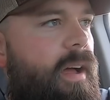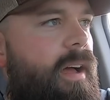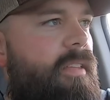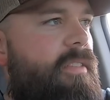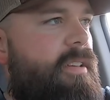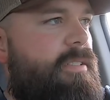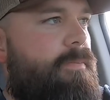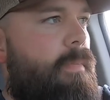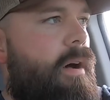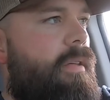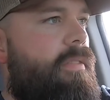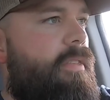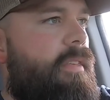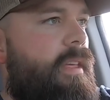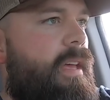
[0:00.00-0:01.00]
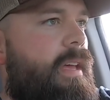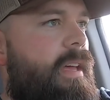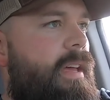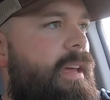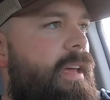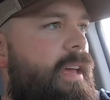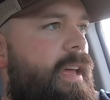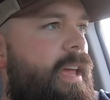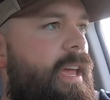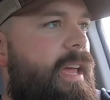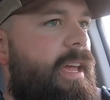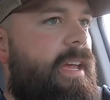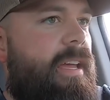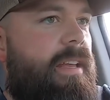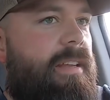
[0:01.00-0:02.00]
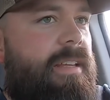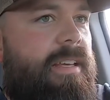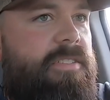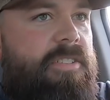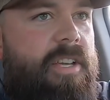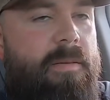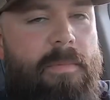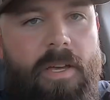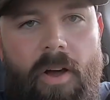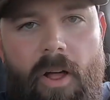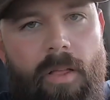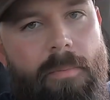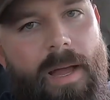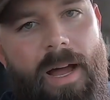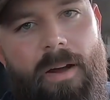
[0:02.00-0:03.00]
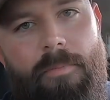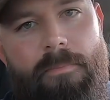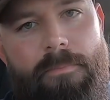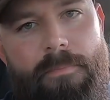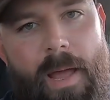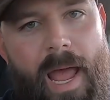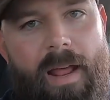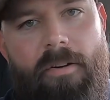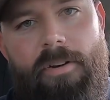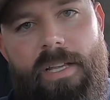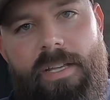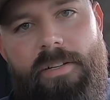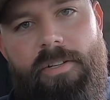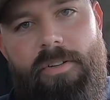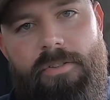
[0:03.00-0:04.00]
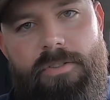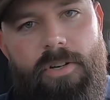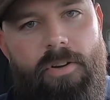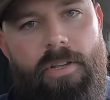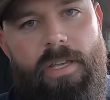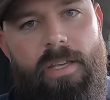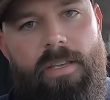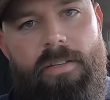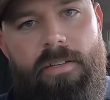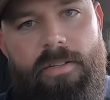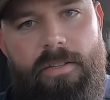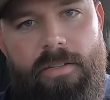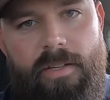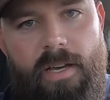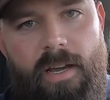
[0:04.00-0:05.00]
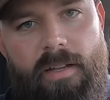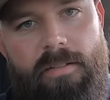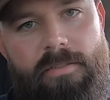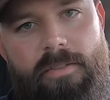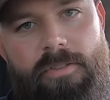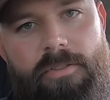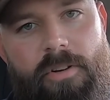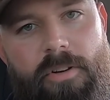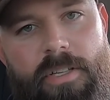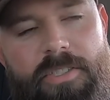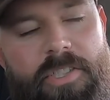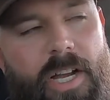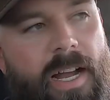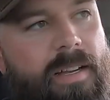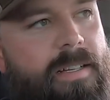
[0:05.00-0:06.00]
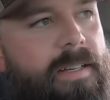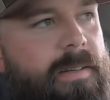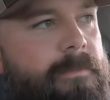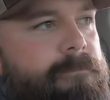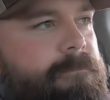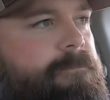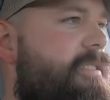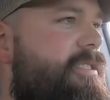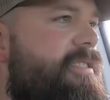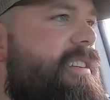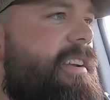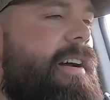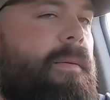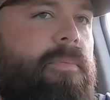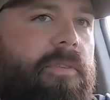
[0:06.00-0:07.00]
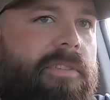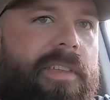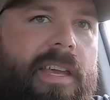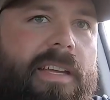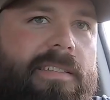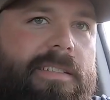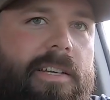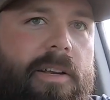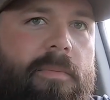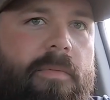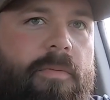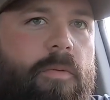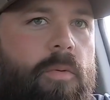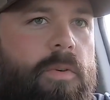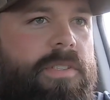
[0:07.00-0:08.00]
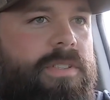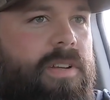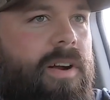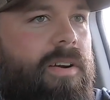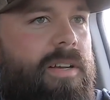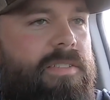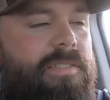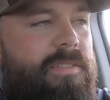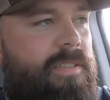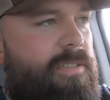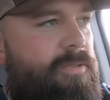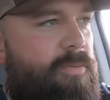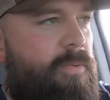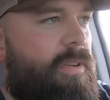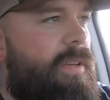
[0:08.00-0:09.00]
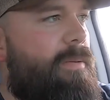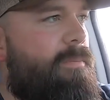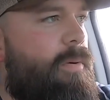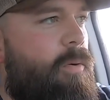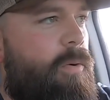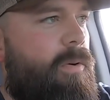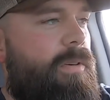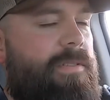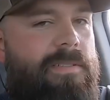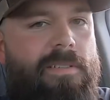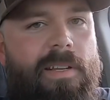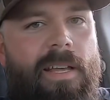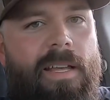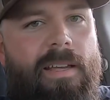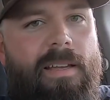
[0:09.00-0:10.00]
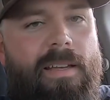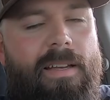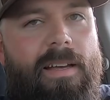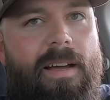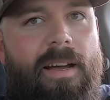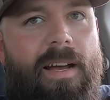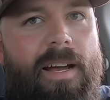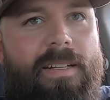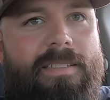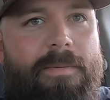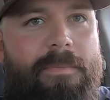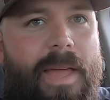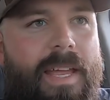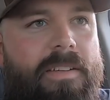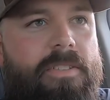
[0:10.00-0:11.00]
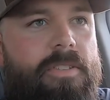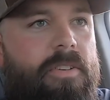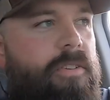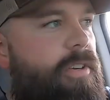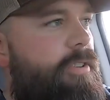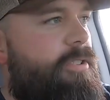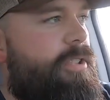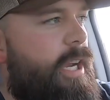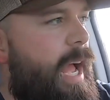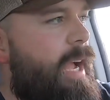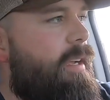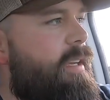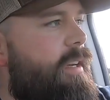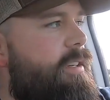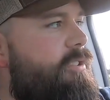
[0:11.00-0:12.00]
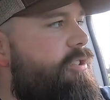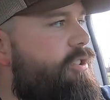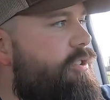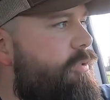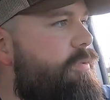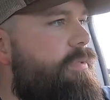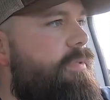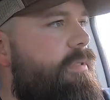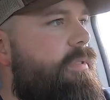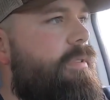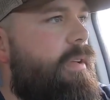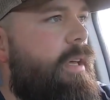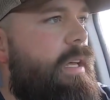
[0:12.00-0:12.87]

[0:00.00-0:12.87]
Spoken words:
this month, and it's gonna be all about patterning your turkey gun, your turkey shotgun. Just a couple things here before we start. It's really important to make sure your shotgun is shooting